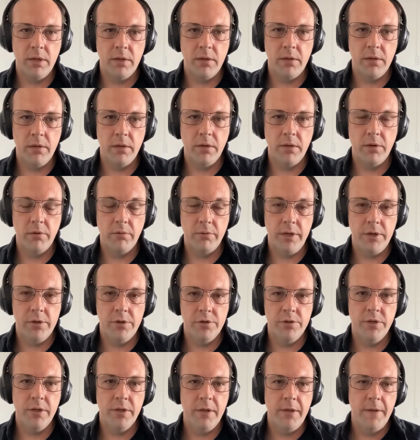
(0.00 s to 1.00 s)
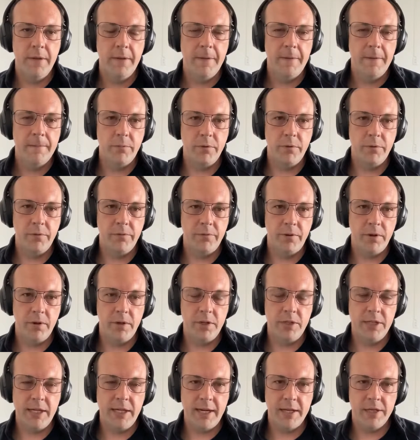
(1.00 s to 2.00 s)
careers, with very
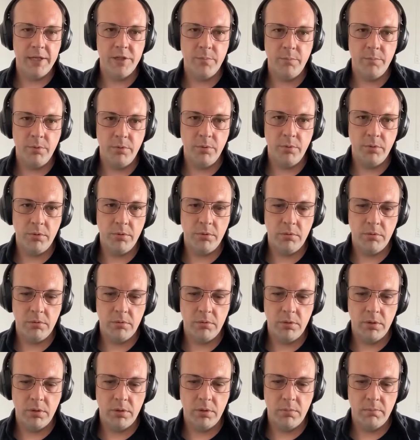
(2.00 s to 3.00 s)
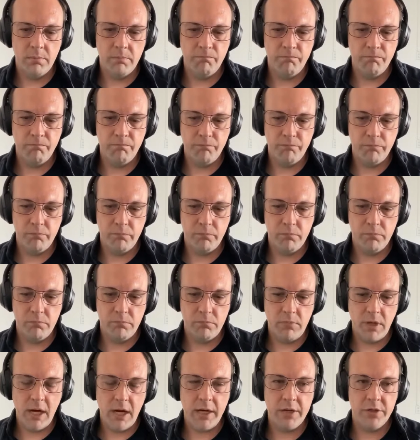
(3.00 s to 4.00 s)
tangible,
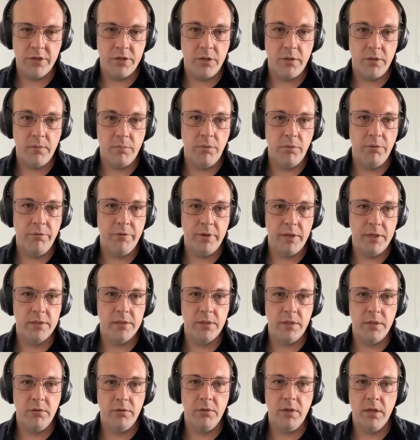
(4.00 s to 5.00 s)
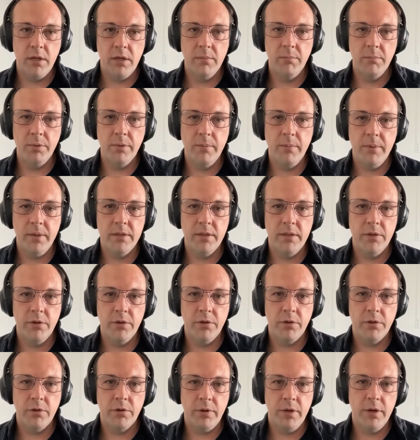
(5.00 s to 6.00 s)
actionable things that you can implement in your
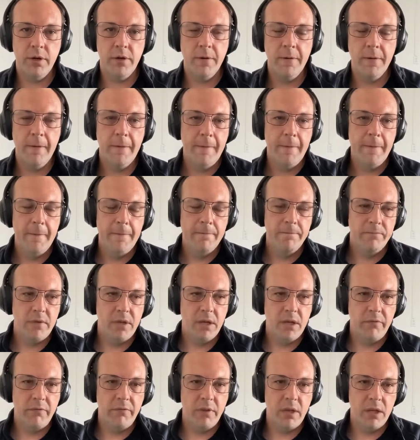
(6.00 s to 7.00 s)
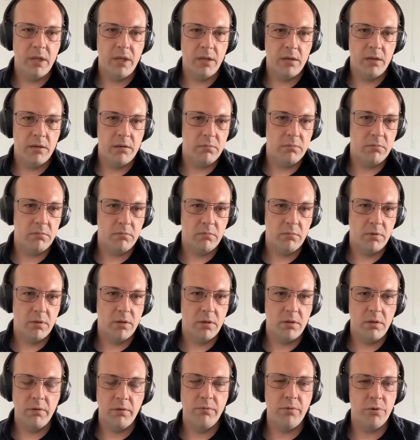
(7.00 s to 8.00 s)
career. And then,
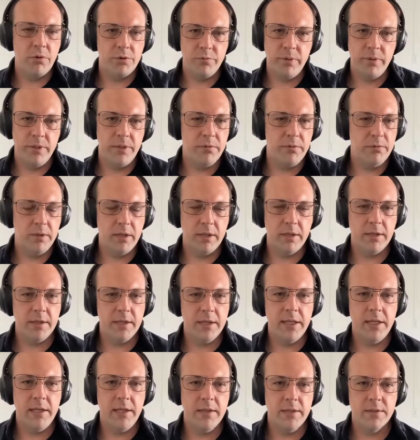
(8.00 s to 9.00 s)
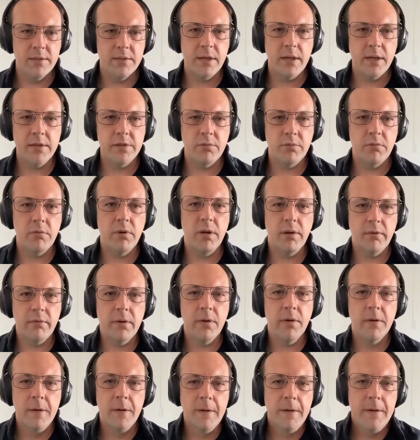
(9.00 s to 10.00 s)
of course, we do like a key insights or whatever.
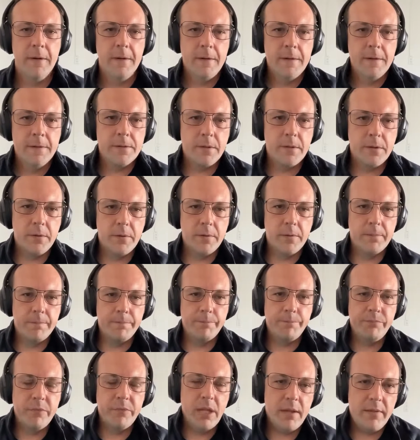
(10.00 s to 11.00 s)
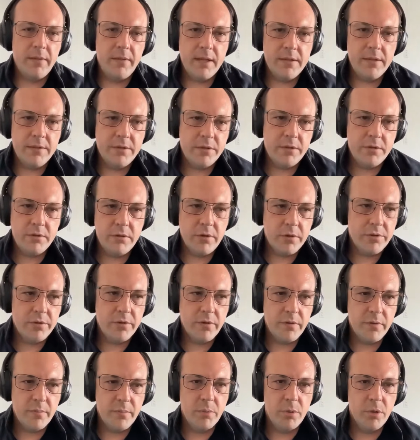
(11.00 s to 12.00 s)
So yeah, that's the structure of the
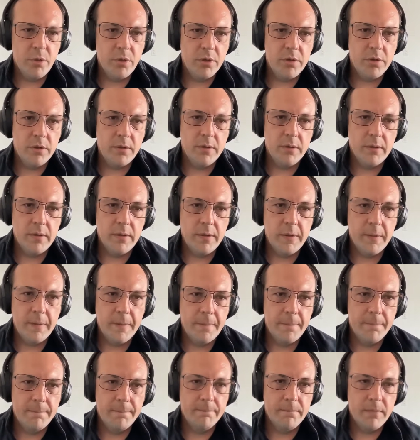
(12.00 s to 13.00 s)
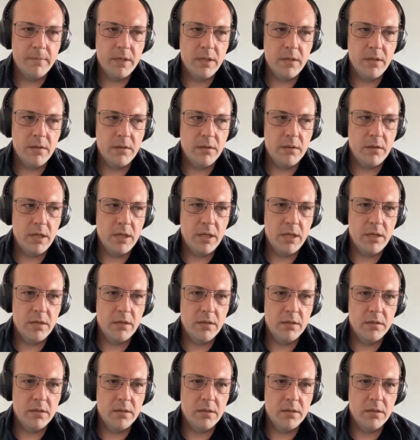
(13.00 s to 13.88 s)
book. And